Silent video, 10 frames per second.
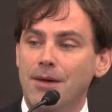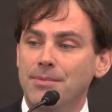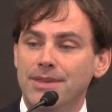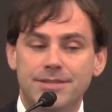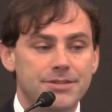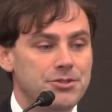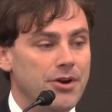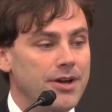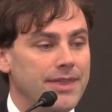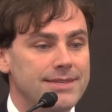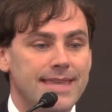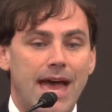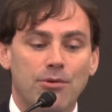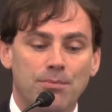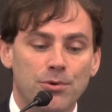this is a drug that's
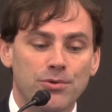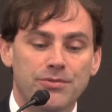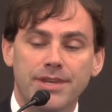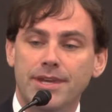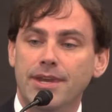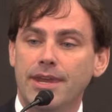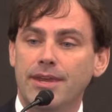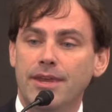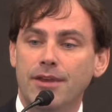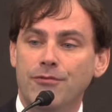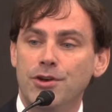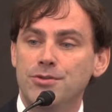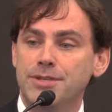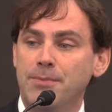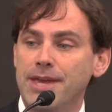now approved for
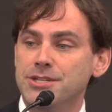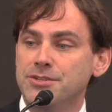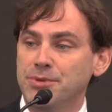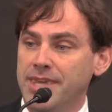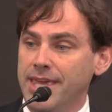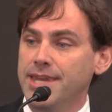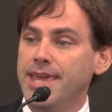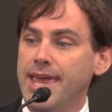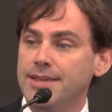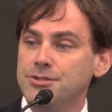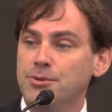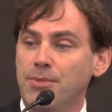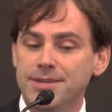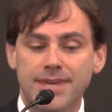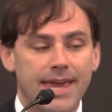use in patients with kidney cancer and
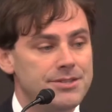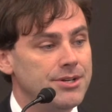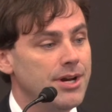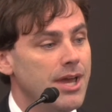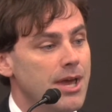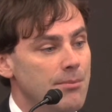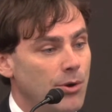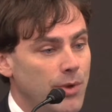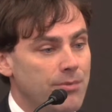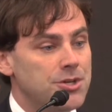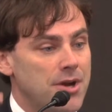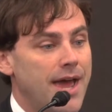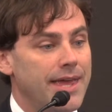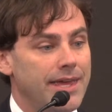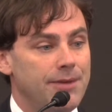breast cancer, but we were
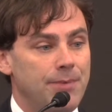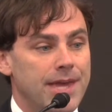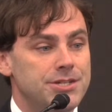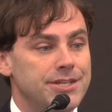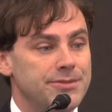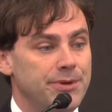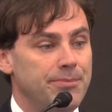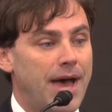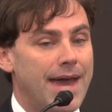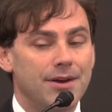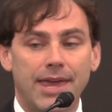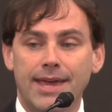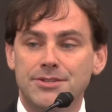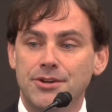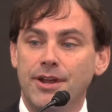trying it in patients with bladder
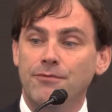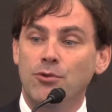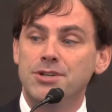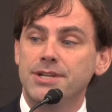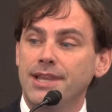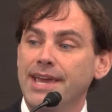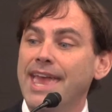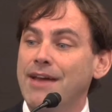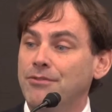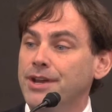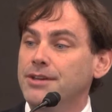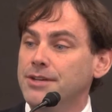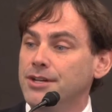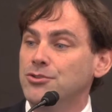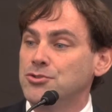cancer, and unfortunately, like every
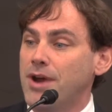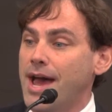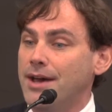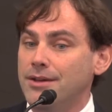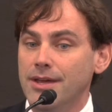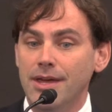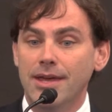clinical trial